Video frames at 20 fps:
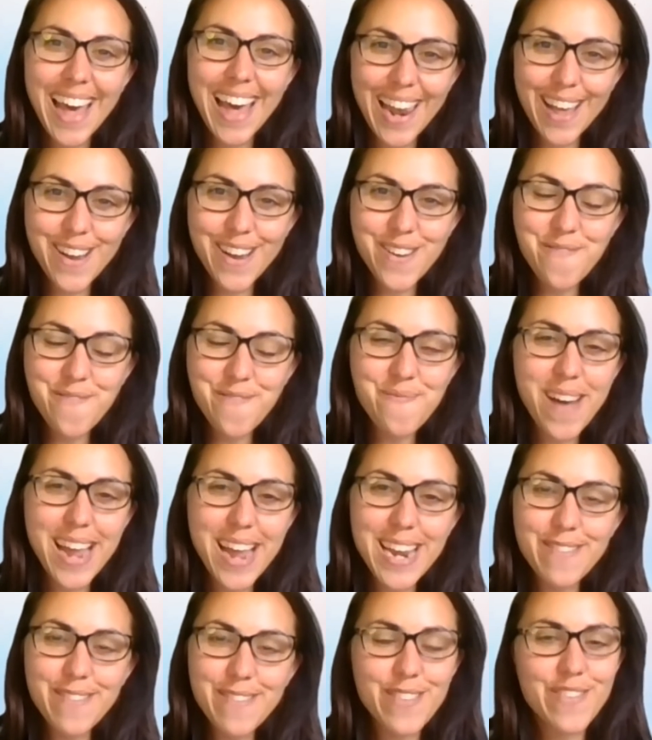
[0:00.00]
Hello,
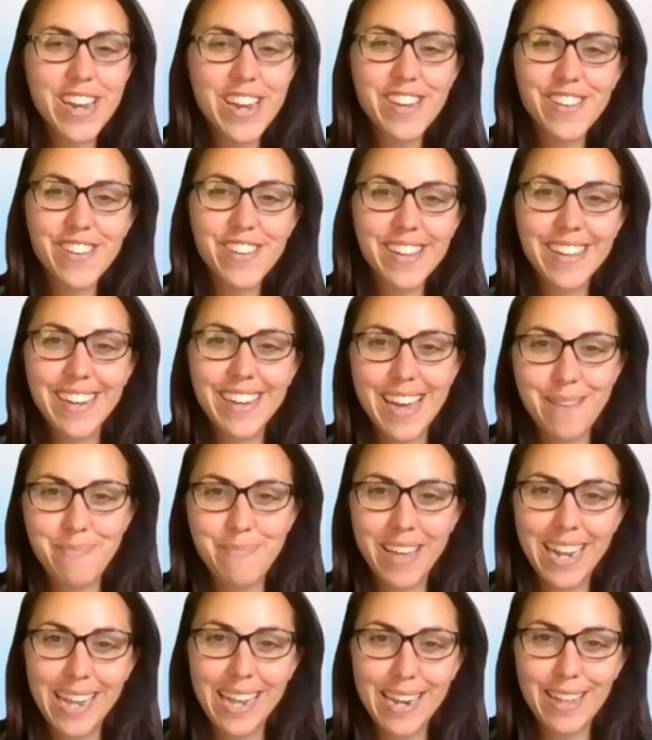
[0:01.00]
my name's Rachel and I'm
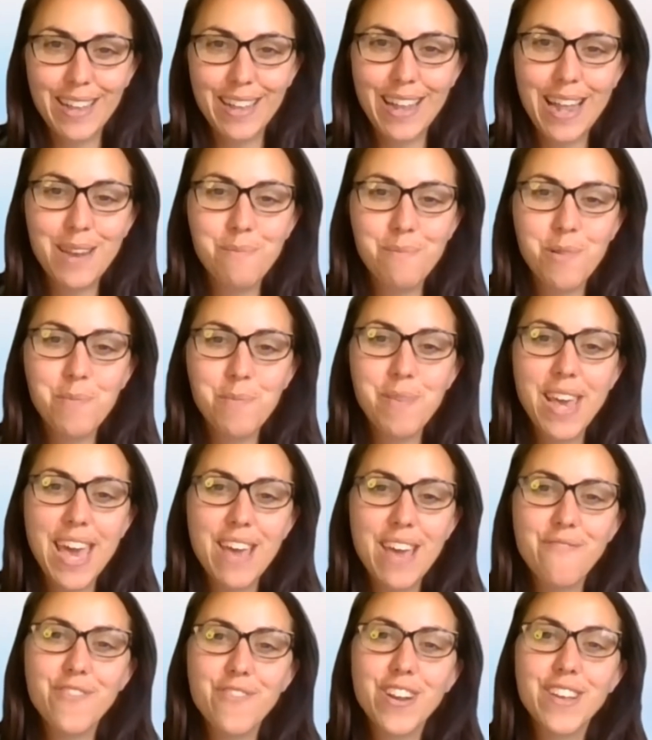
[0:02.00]
the clinical animal
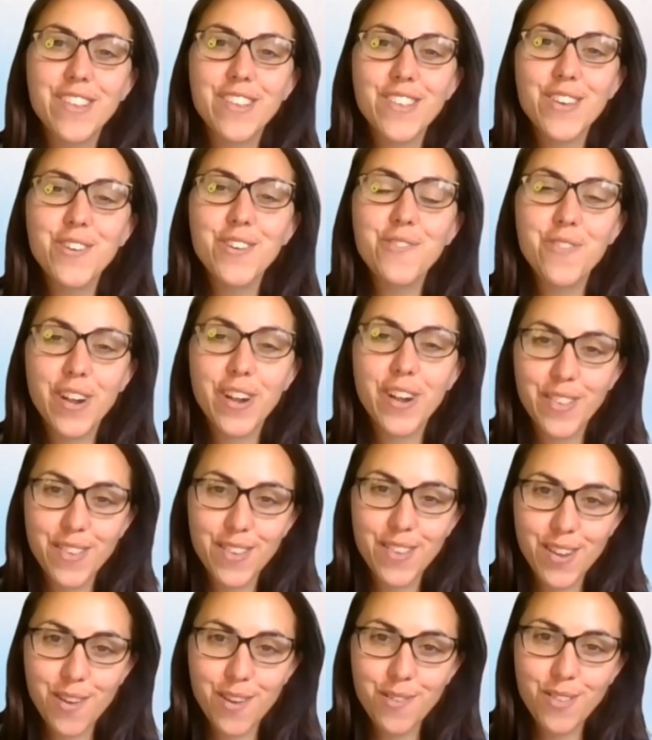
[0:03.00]
behaviourist who
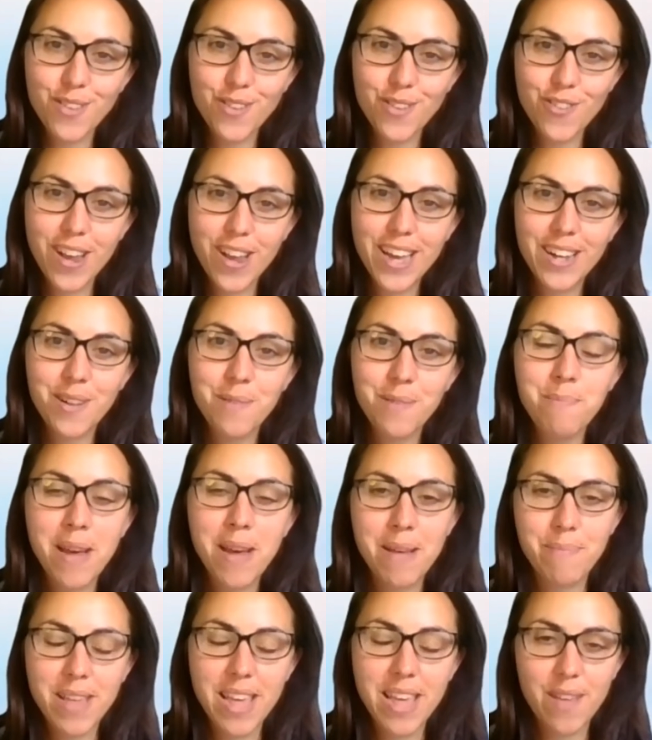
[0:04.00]
runs Nose to Trail
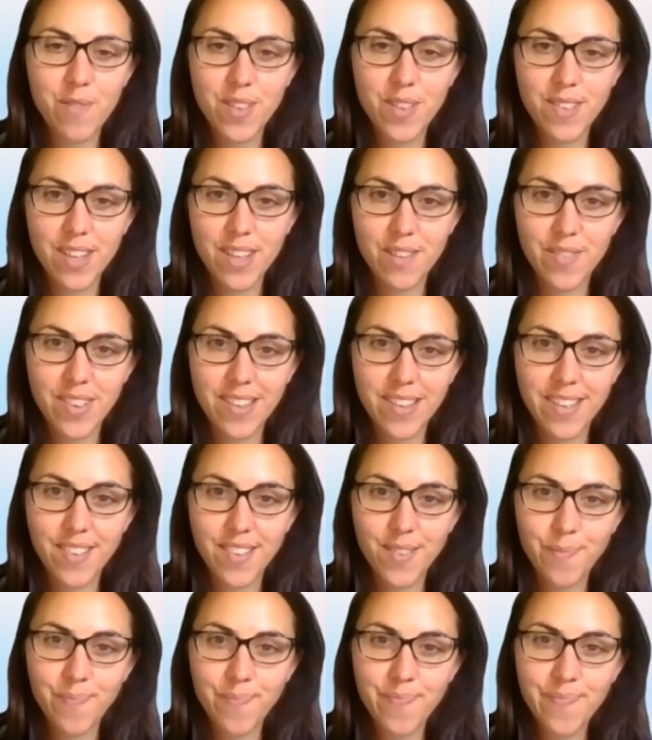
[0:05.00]
Pet Behaviour
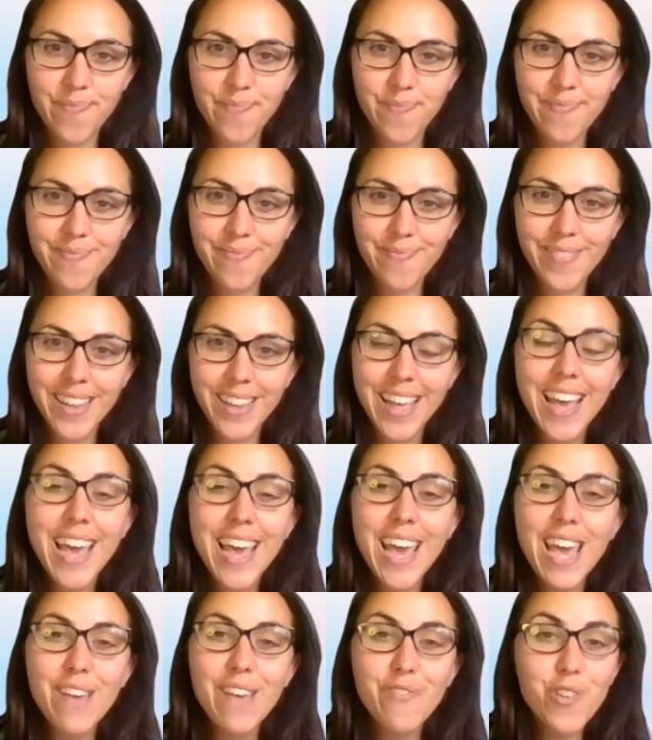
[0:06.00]
Services.
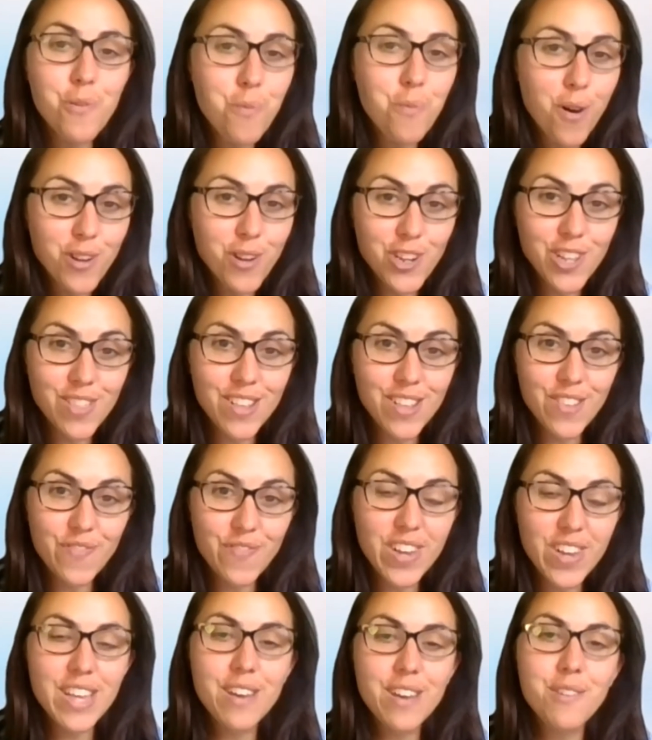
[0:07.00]
If you're watching this
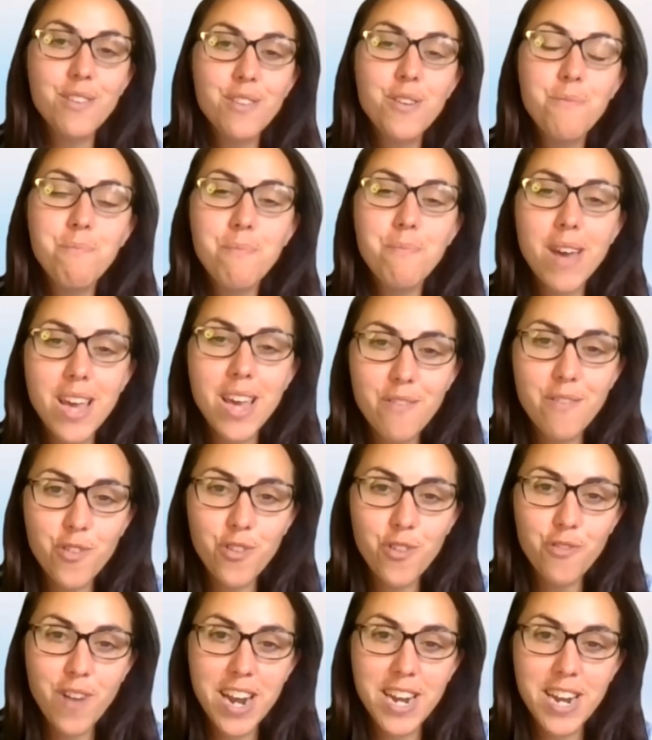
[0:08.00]
video, you may have
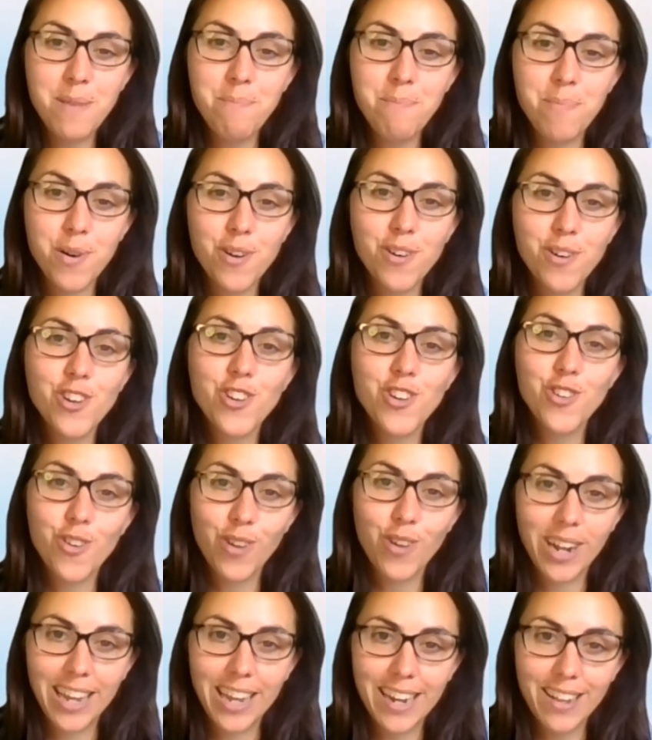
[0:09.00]
already booked
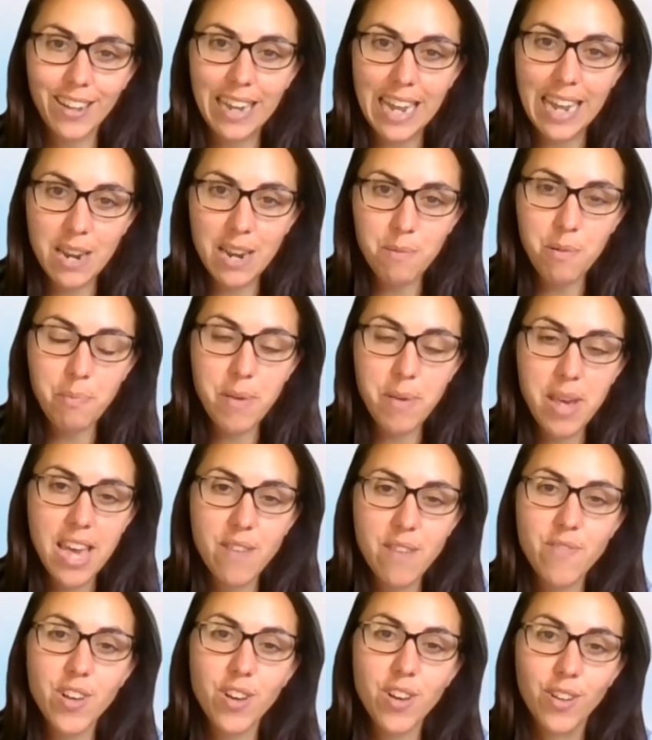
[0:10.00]
your clinical animal
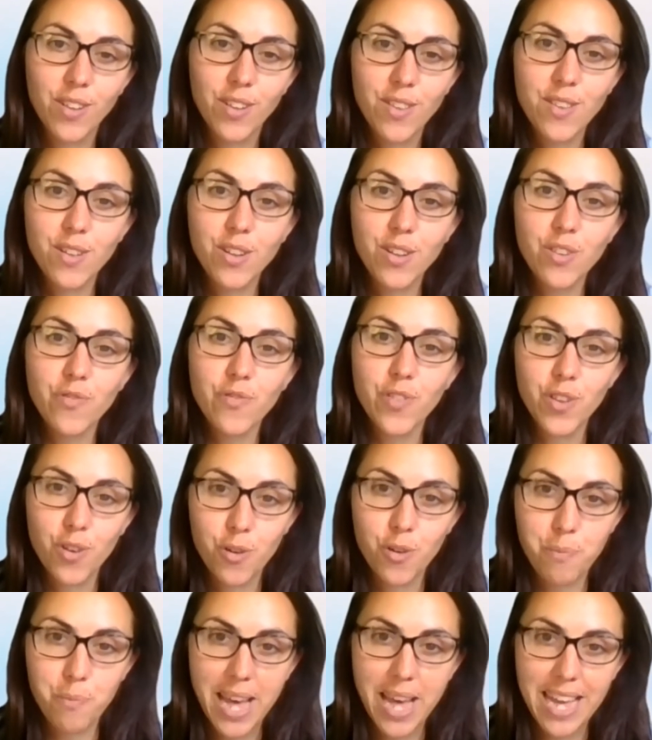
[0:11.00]
behaviour consult for
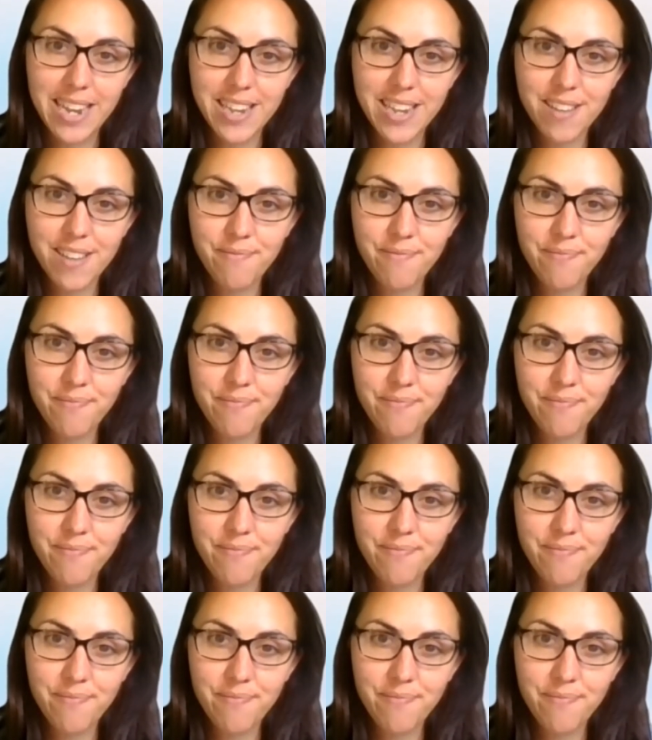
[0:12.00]
your pet.